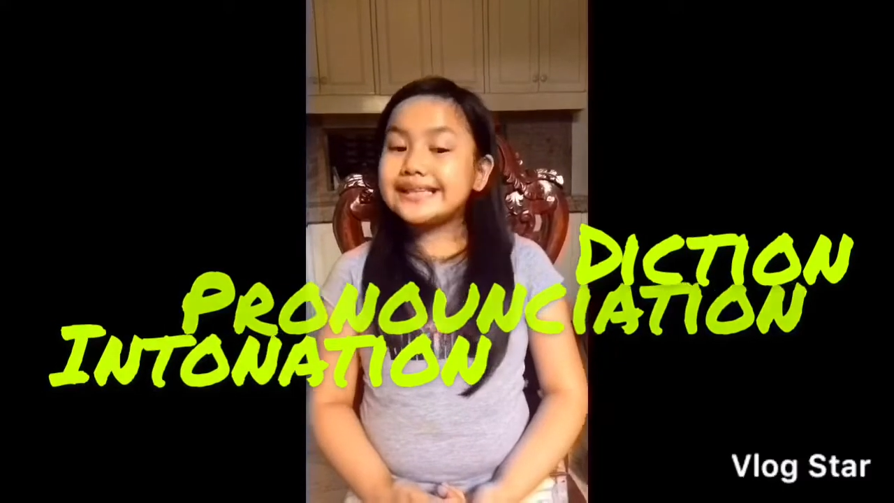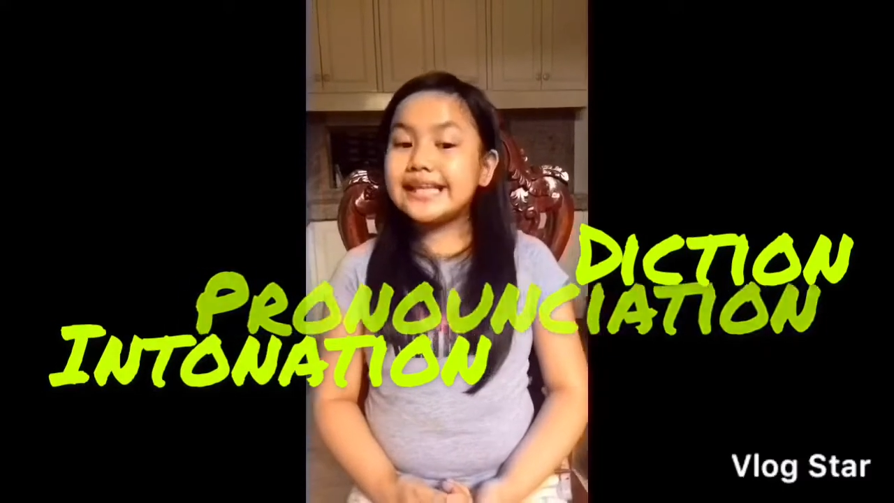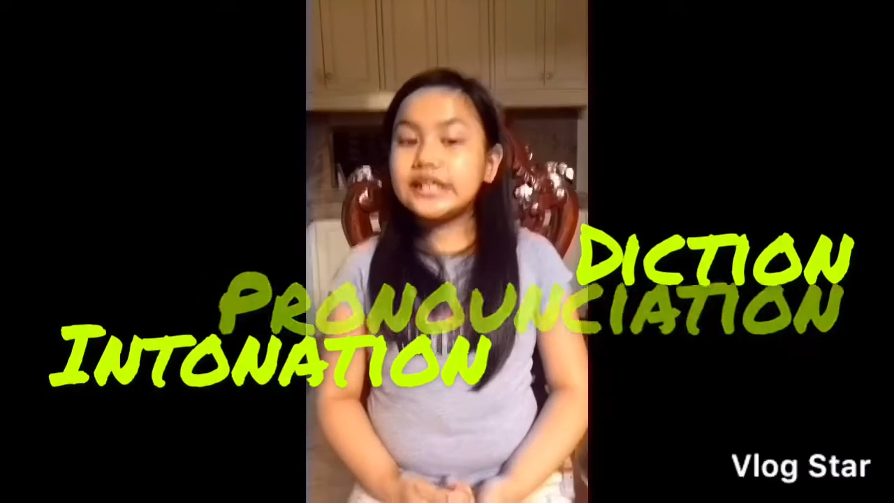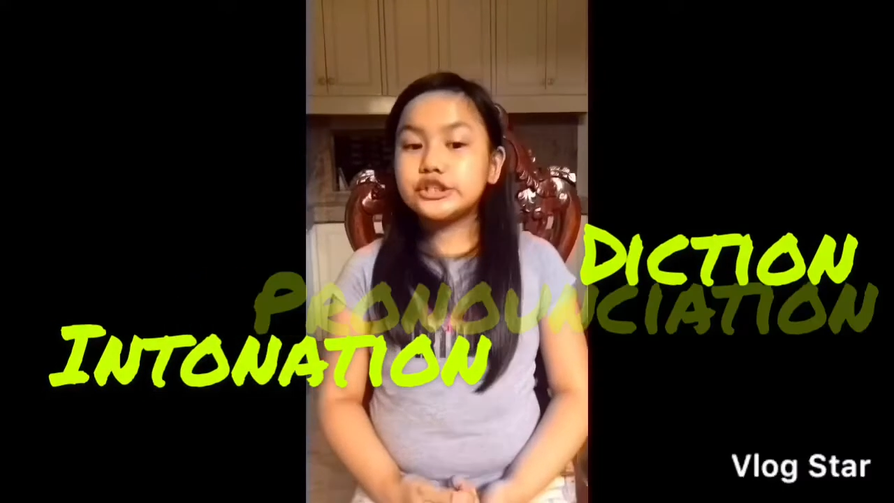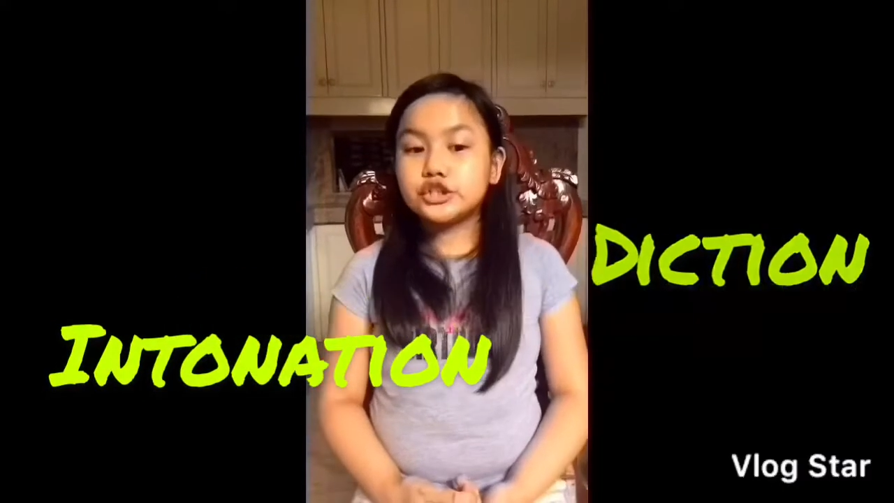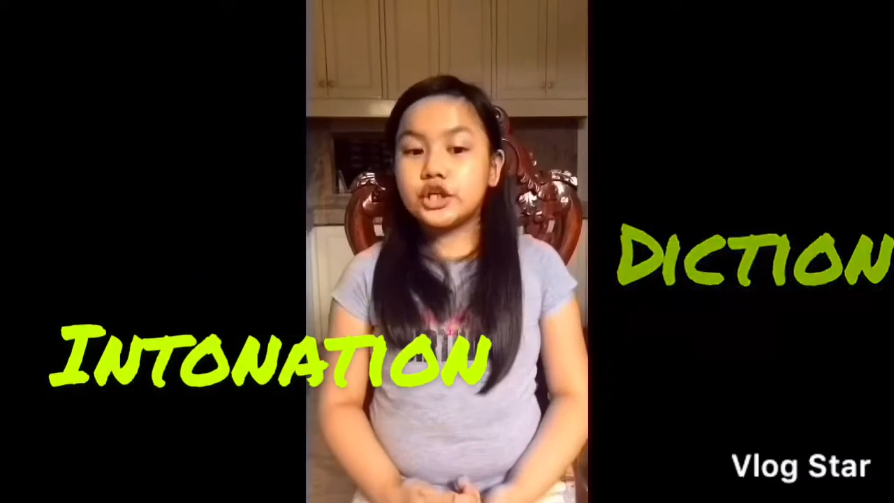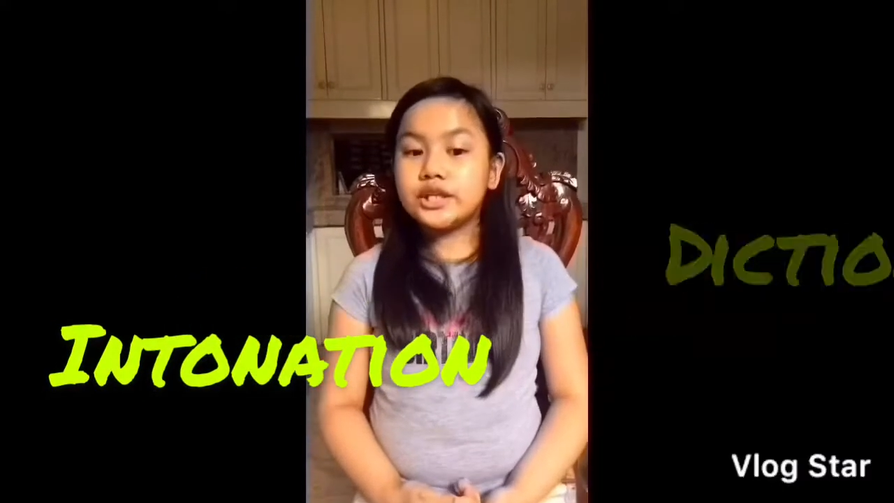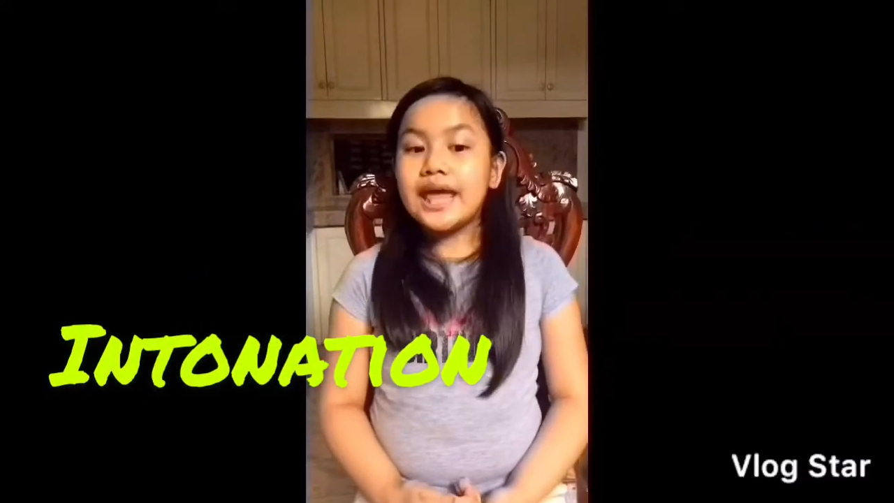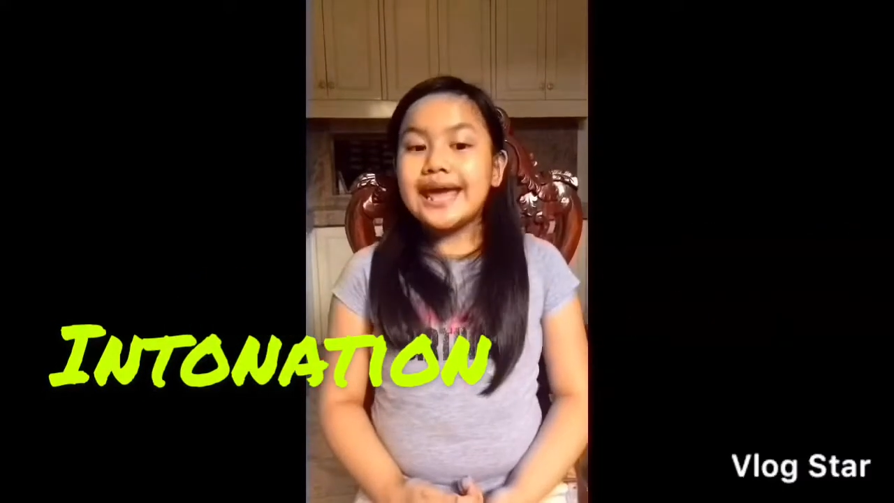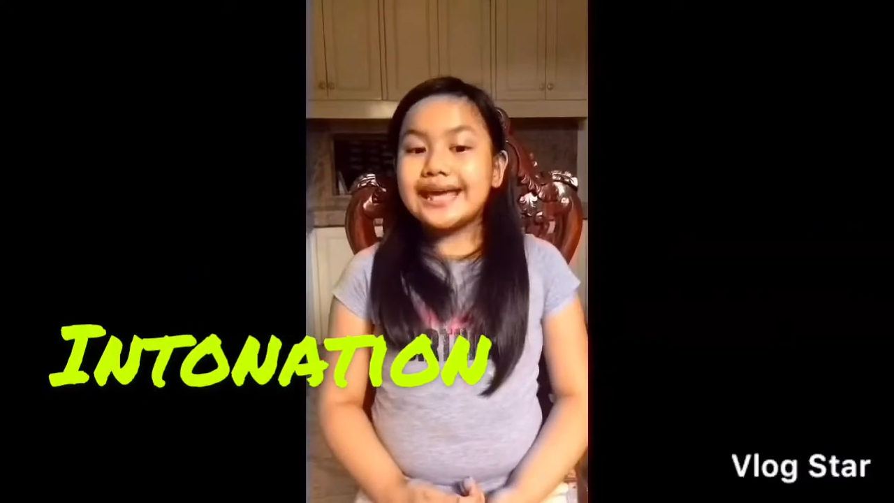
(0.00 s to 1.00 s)

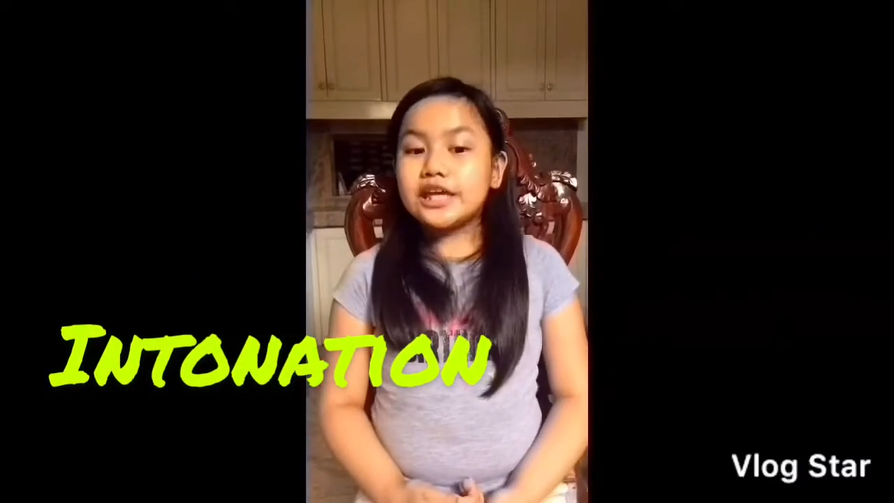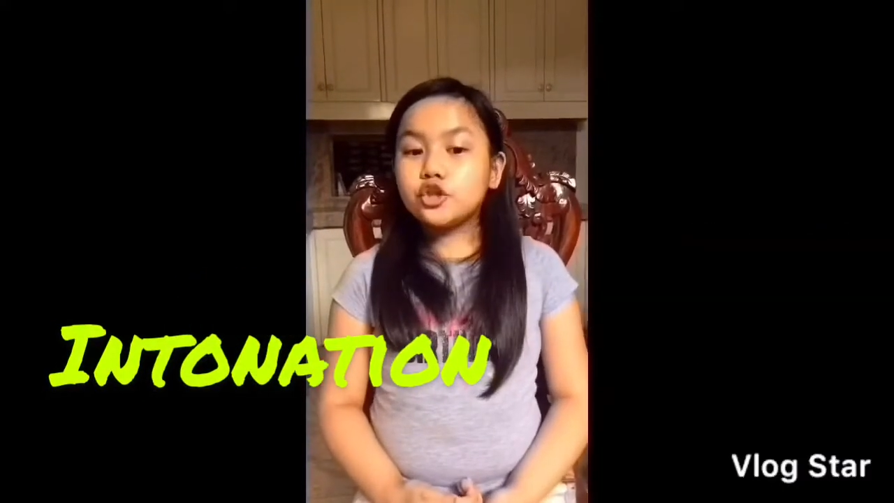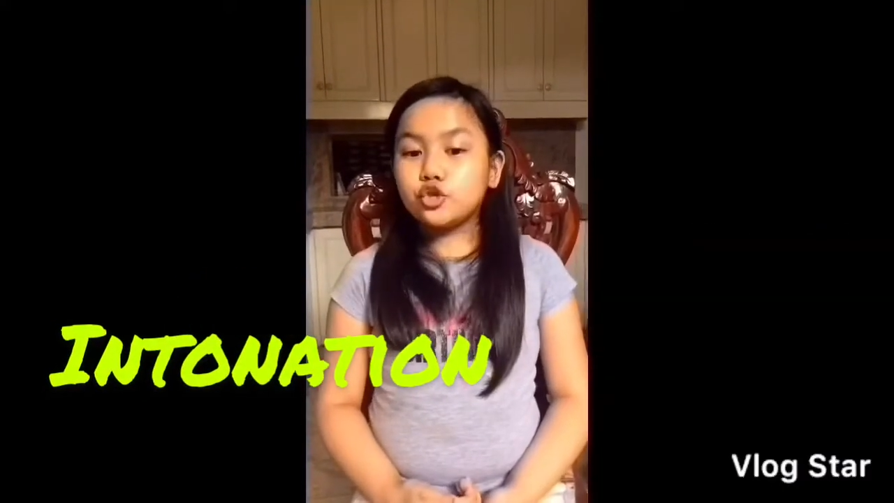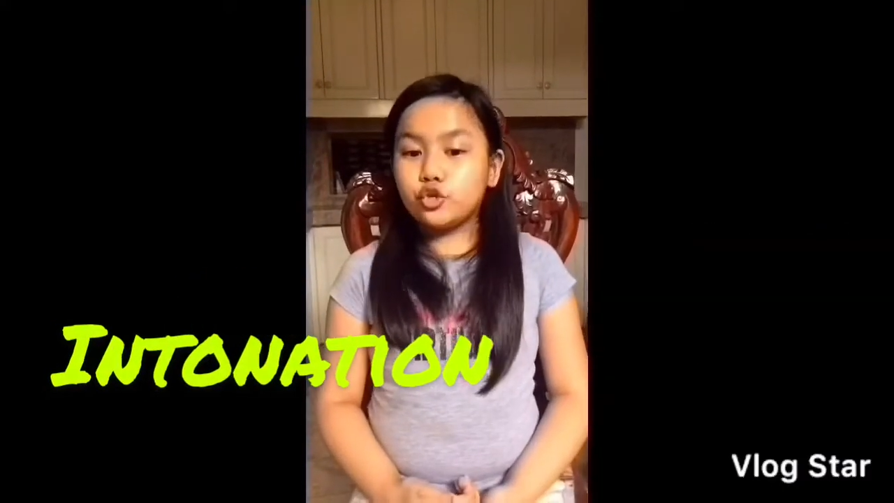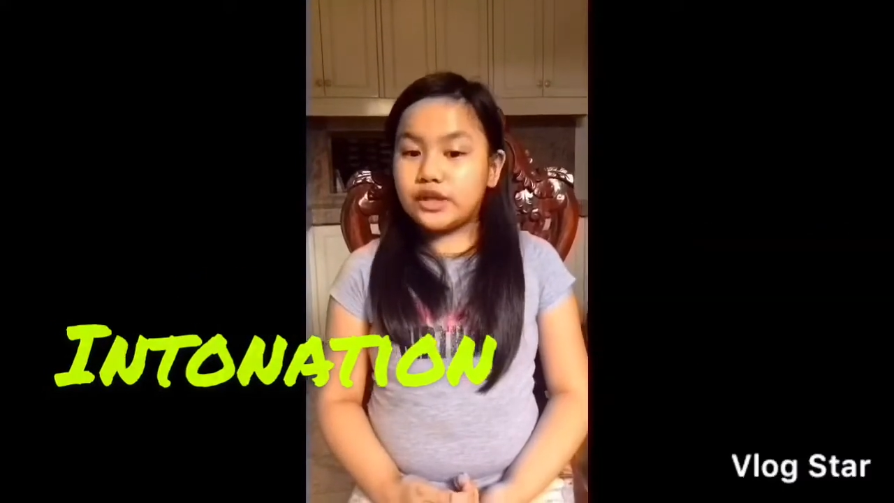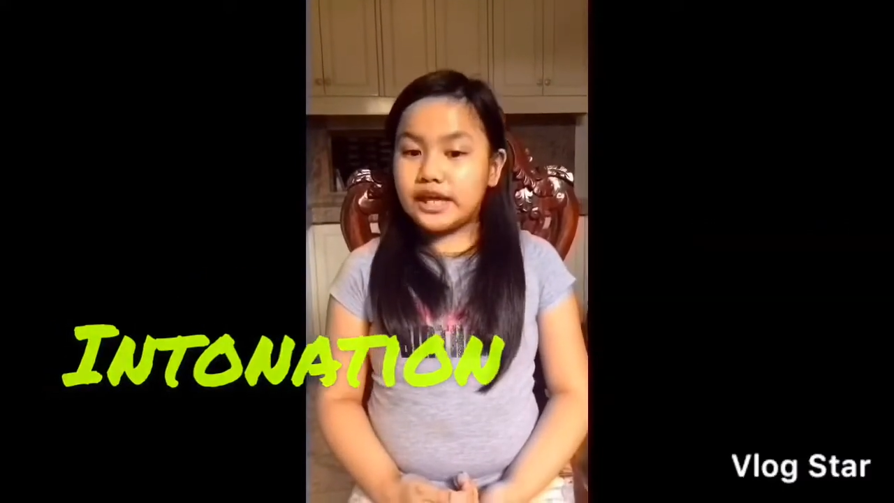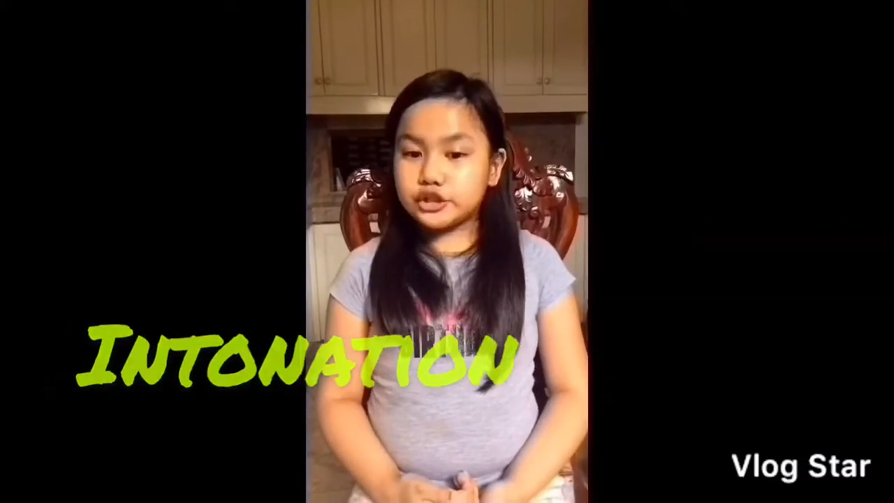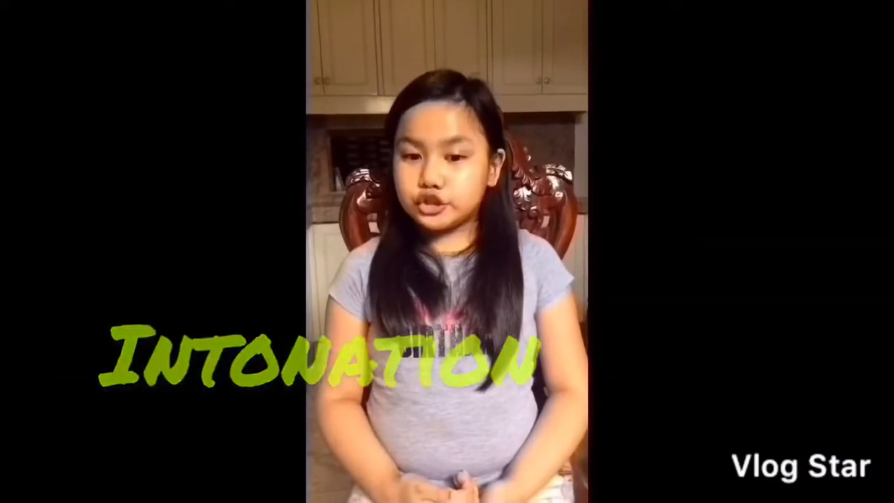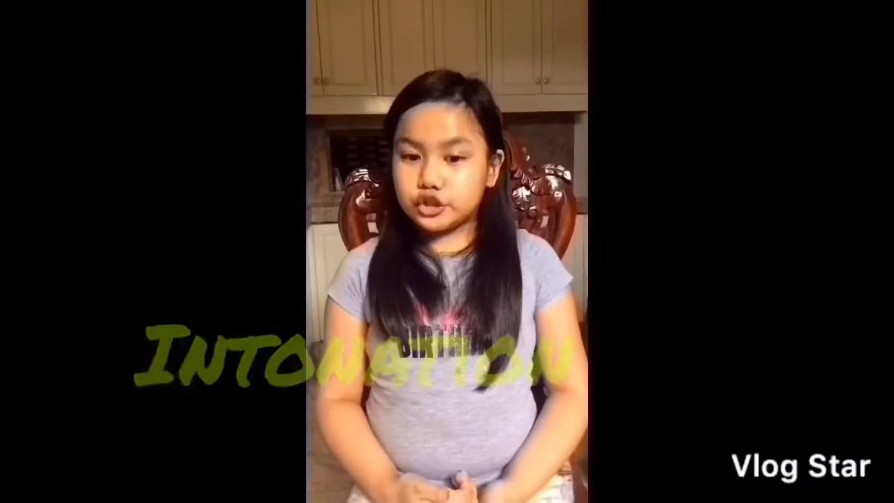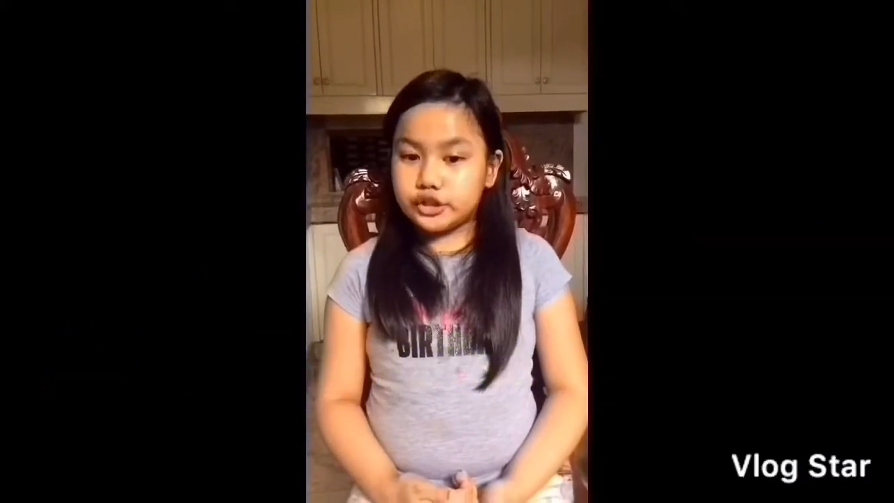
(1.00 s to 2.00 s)
diction,
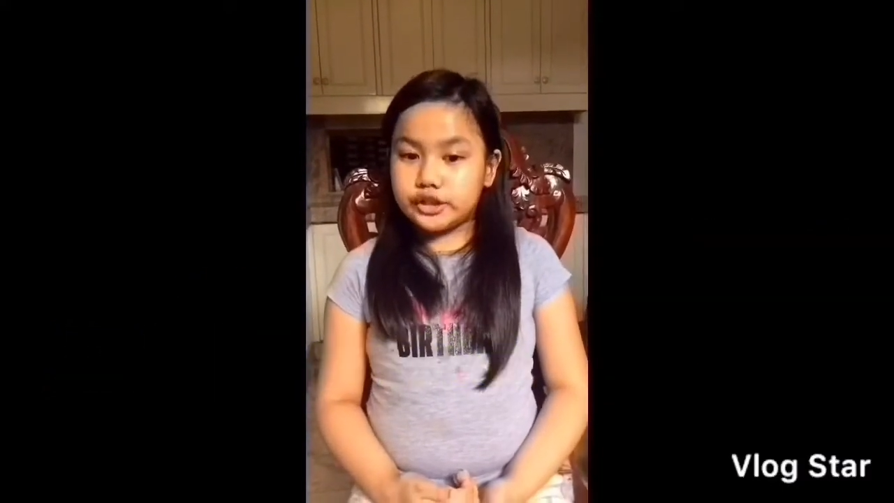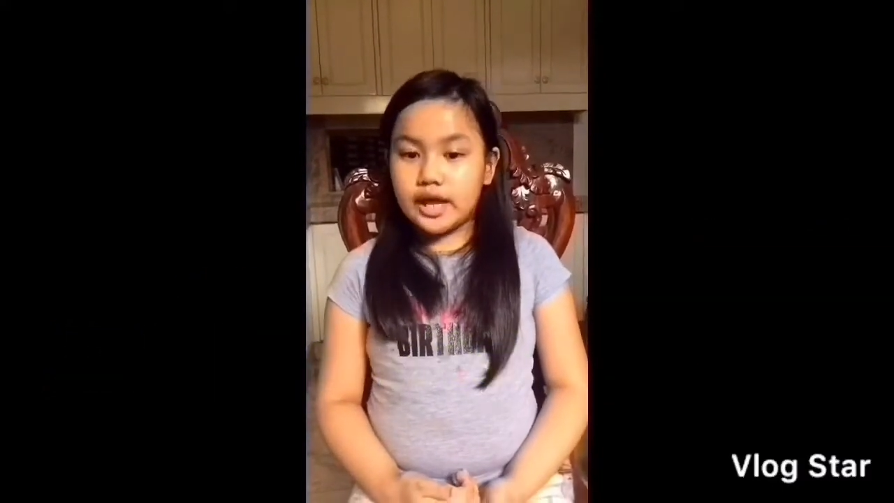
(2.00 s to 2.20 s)
intonation,